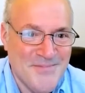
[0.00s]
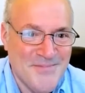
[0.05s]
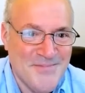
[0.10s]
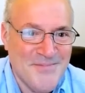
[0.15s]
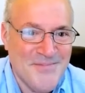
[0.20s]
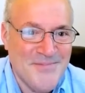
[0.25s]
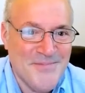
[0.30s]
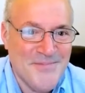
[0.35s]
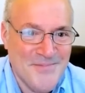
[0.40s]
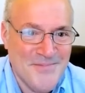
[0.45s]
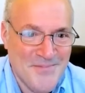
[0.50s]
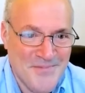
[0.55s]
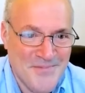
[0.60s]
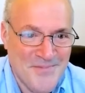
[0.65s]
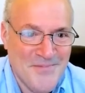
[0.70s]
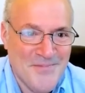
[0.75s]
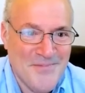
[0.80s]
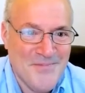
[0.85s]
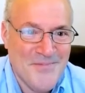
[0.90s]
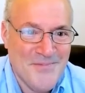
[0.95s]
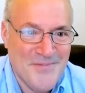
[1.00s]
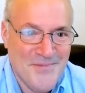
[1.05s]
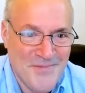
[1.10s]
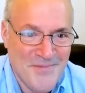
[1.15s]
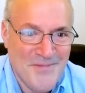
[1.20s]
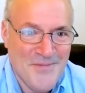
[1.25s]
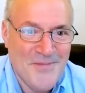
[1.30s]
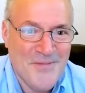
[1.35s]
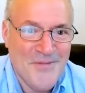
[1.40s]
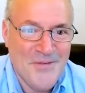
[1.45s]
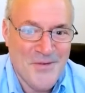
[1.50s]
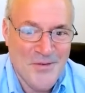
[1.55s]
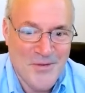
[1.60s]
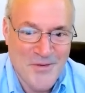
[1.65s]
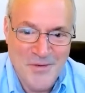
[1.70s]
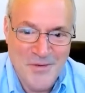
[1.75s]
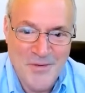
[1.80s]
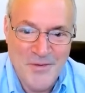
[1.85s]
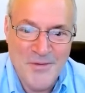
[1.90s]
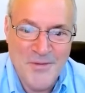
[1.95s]

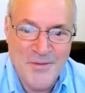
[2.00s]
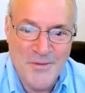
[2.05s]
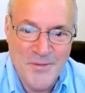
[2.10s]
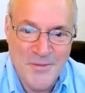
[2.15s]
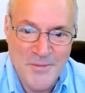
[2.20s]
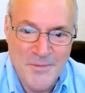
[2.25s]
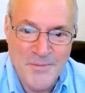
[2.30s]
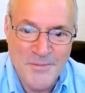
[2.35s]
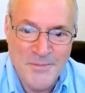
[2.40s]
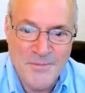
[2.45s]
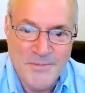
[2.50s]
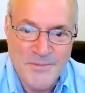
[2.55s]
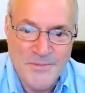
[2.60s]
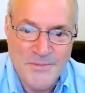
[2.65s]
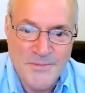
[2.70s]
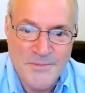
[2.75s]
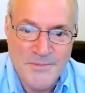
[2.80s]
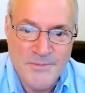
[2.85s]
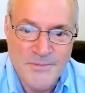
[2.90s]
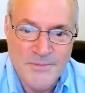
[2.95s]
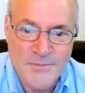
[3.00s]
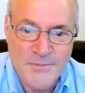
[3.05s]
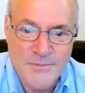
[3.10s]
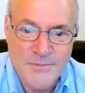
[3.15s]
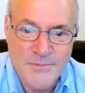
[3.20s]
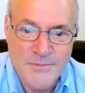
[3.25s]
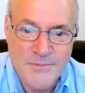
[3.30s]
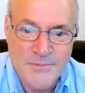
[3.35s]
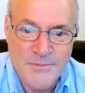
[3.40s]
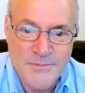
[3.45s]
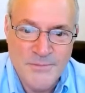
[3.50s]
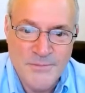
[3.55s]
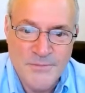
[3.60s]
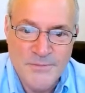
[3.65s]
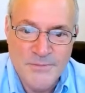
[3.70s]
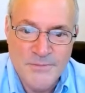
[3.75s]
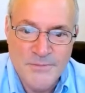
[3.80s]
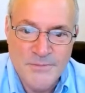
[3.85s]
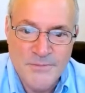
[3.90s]
[no speech]